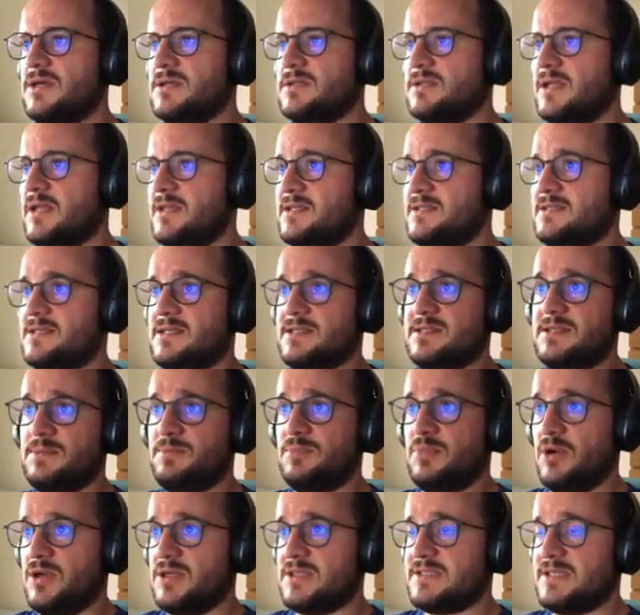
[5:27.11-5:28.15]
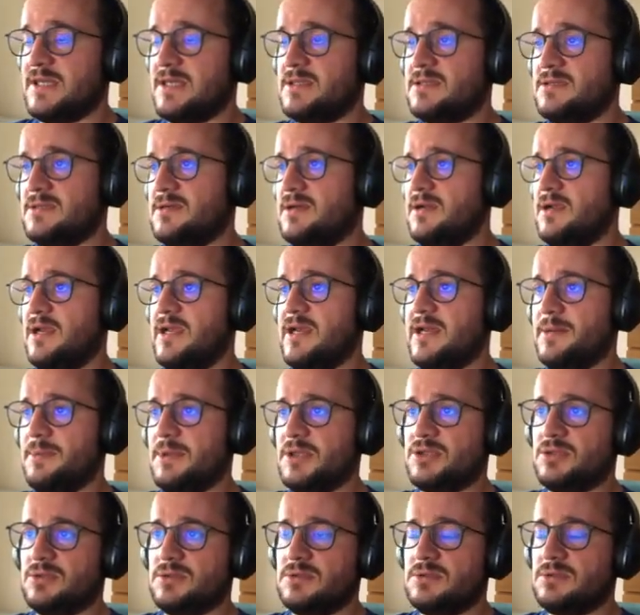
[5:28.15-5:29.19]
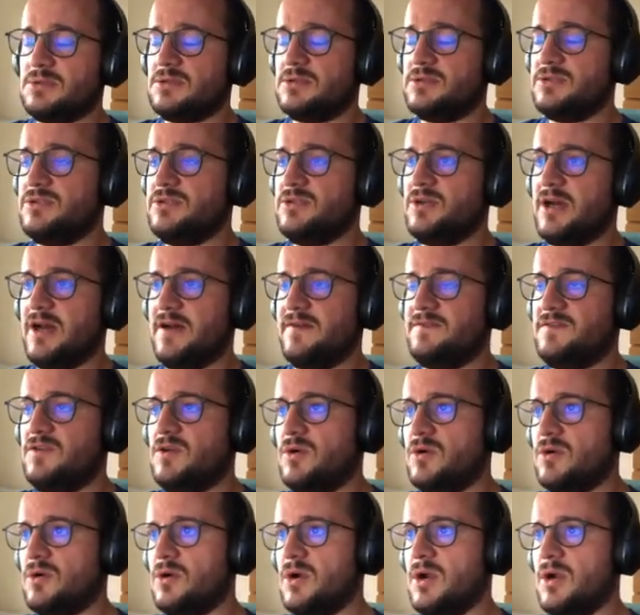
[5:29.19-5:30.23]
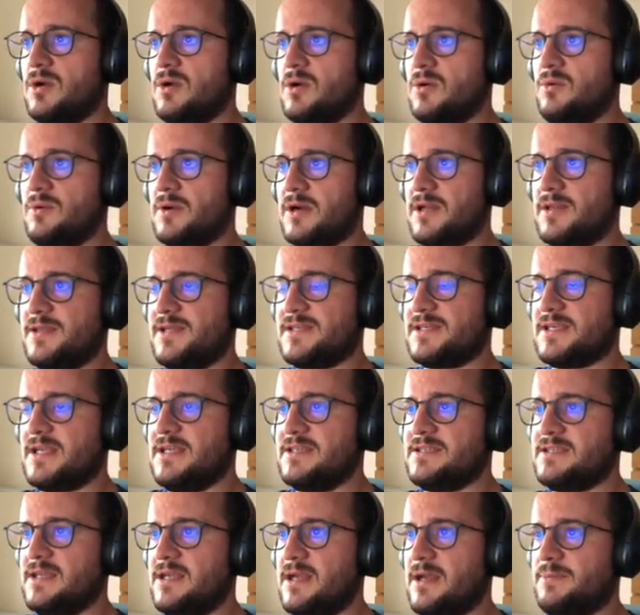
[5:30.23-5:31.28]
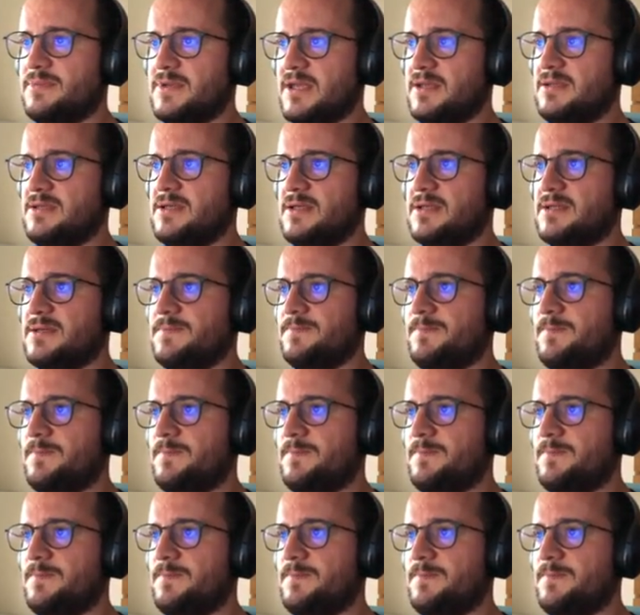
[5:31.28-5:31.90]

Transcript: That is as simple as that. Click a button, you have your Kubernetes cluster updated.